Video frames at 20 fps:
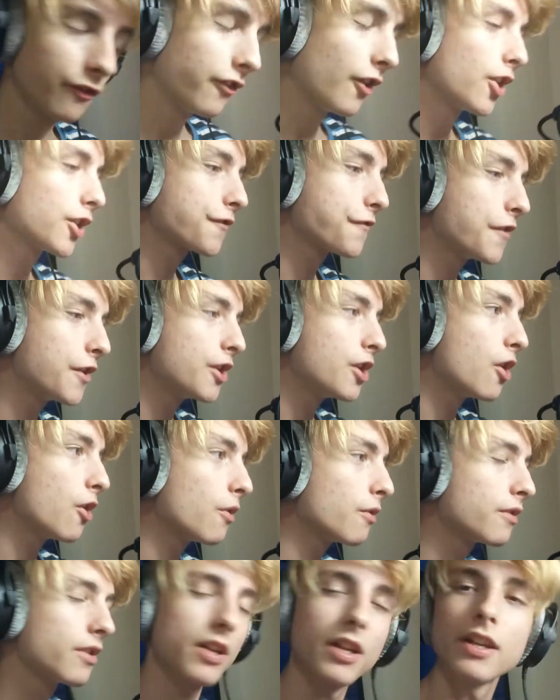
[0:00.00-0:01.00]
first
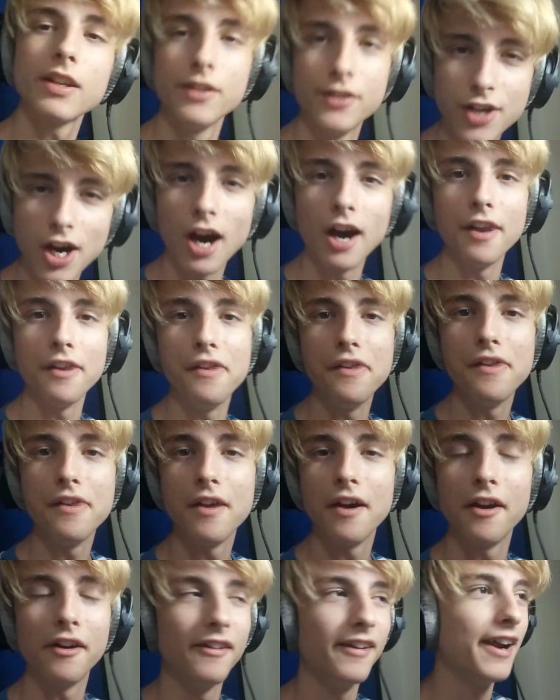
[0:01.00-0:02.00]
video, done.
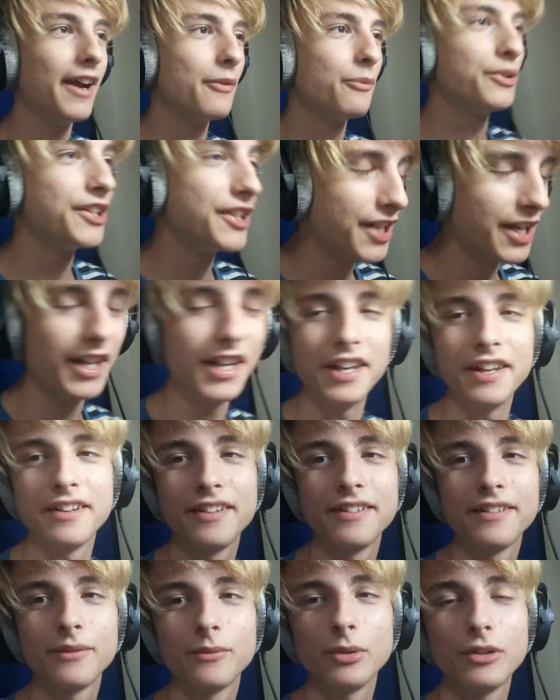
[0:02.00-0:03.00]
Alright, we did
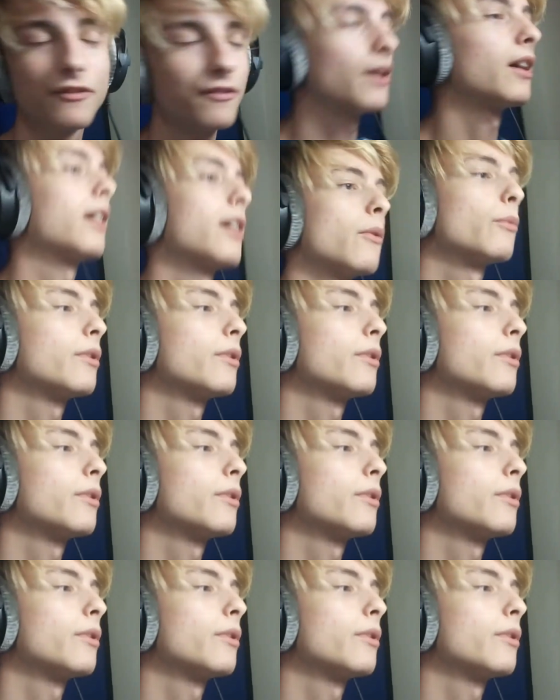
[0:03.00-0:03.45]
it. We fucking,